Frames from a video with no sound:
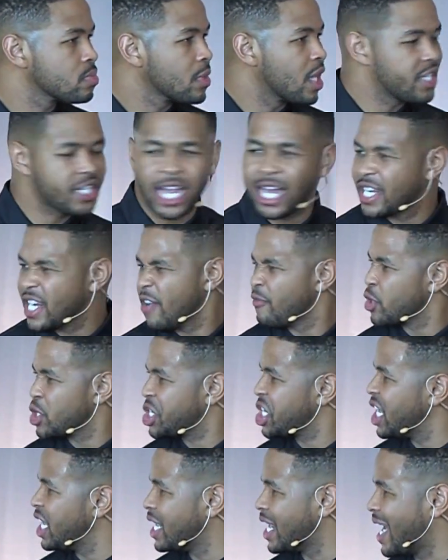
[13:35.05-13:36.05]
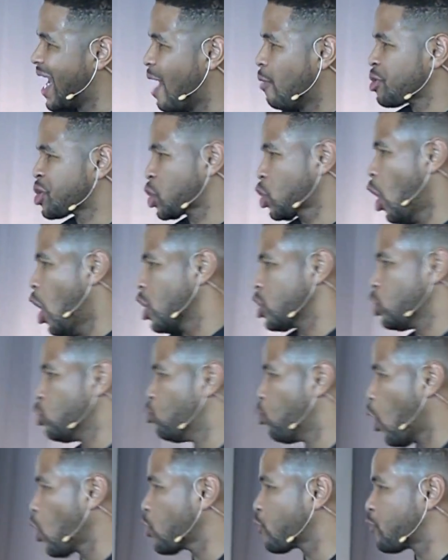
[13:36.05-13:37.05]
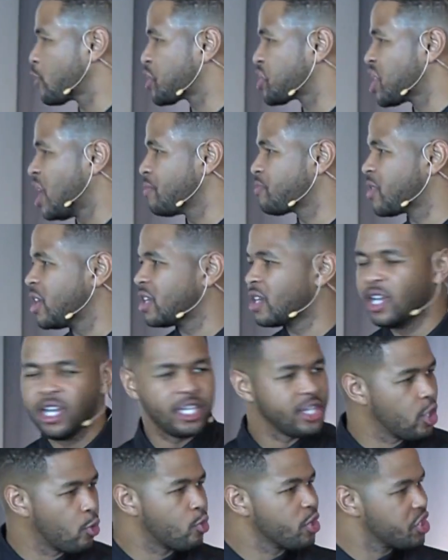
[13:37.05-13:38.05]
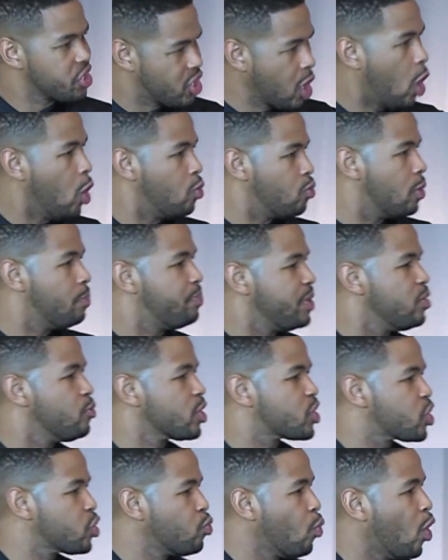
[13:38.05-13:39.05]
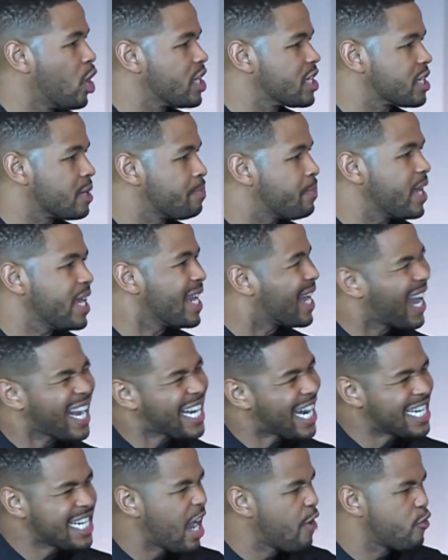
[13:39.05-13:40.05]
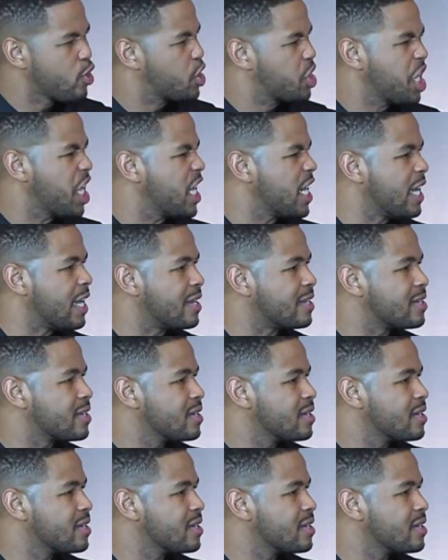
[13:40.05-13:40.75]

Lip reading: I said, I never cheated. I was taught you work for something, the result will be what you want it to be. Like, I never cheated.